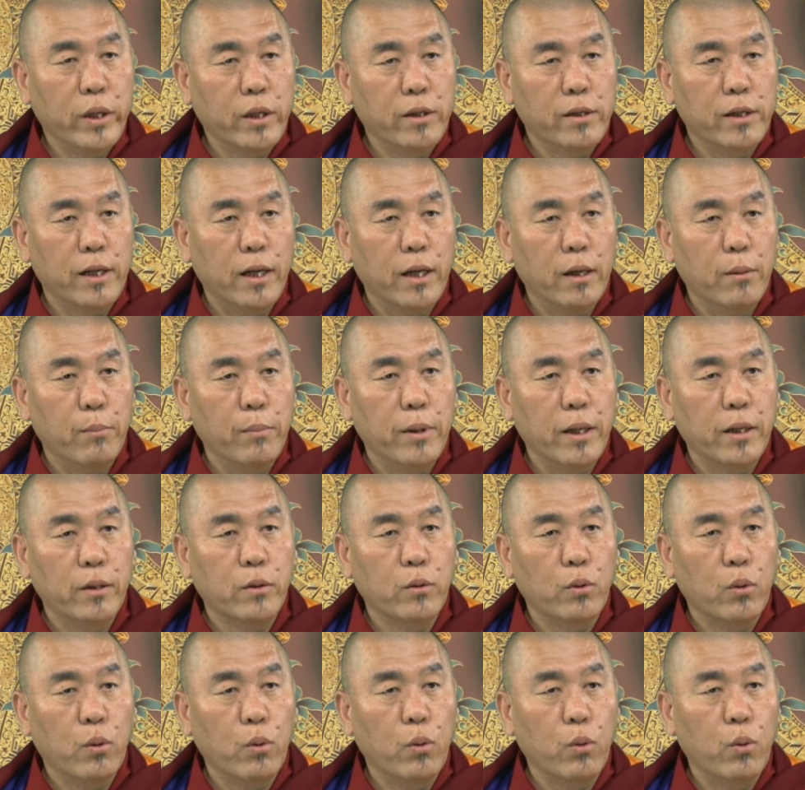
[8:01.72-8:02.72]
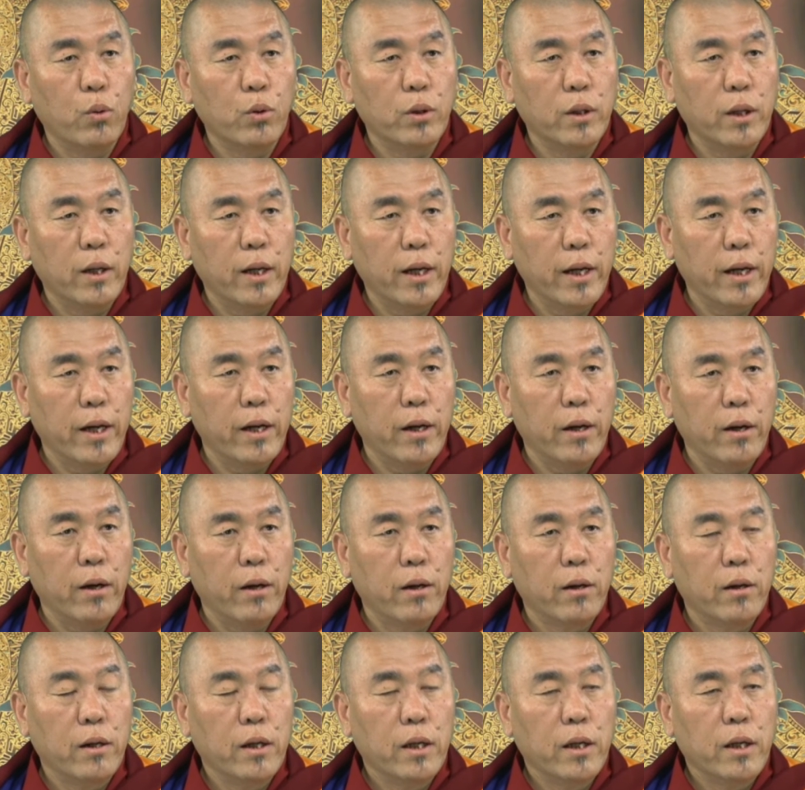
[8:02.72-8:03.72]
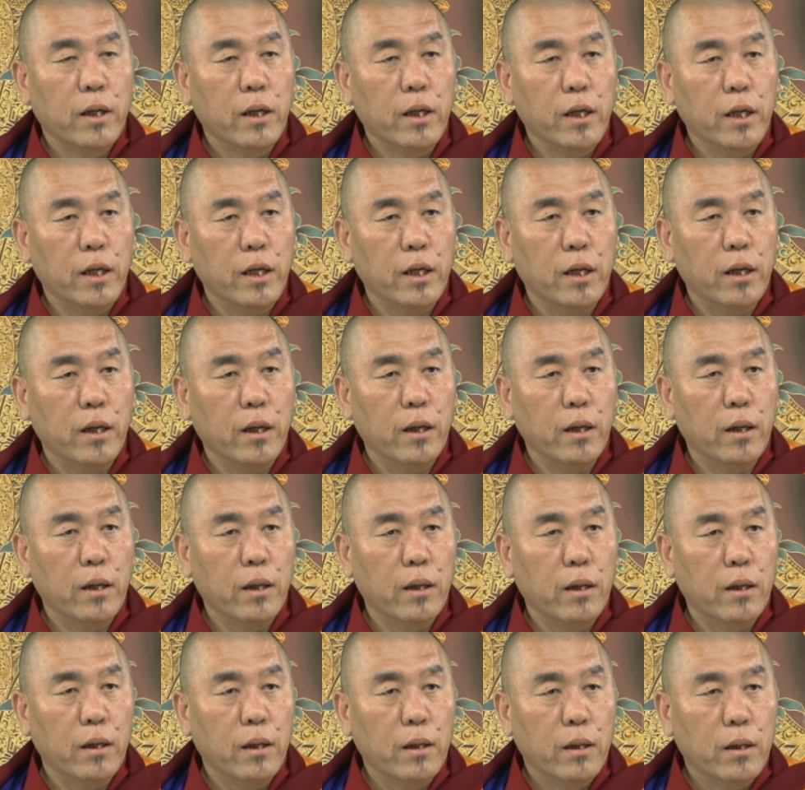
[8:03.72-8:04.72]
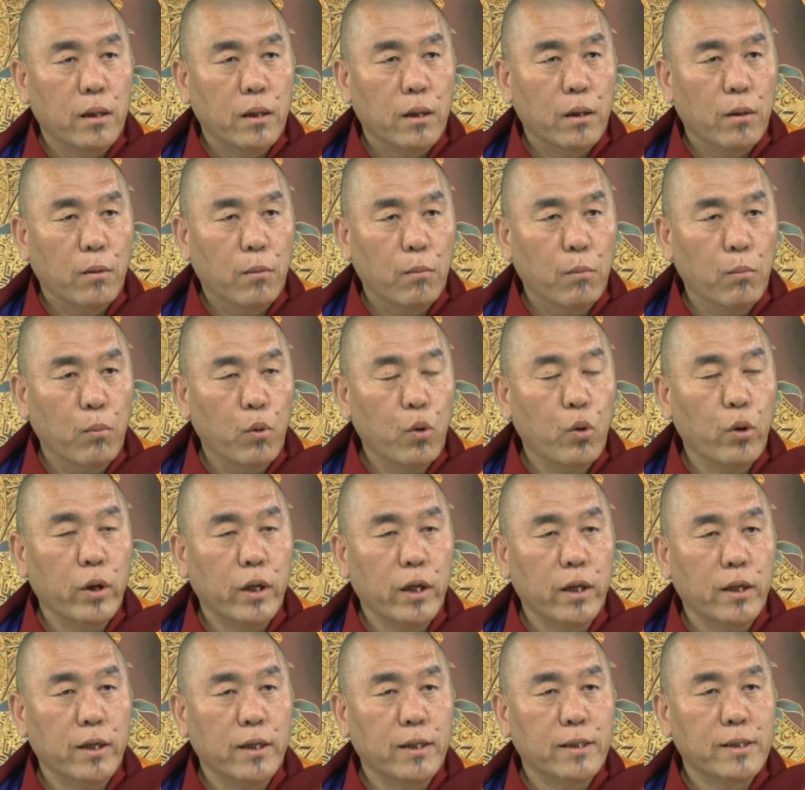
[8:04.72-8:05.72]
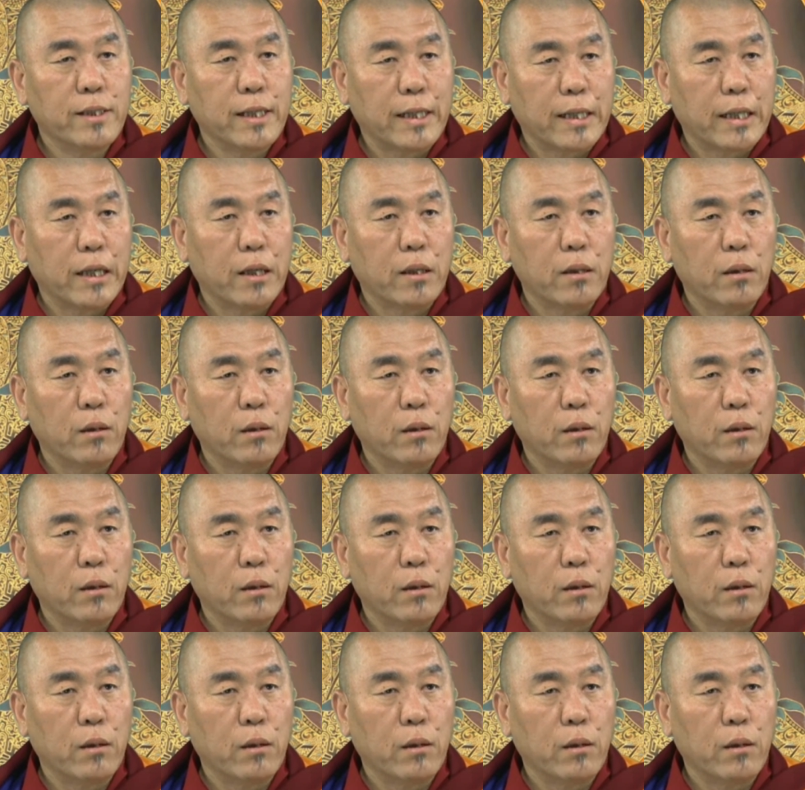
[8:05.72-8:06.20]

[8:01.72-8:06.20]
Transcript: element or the air. In a technical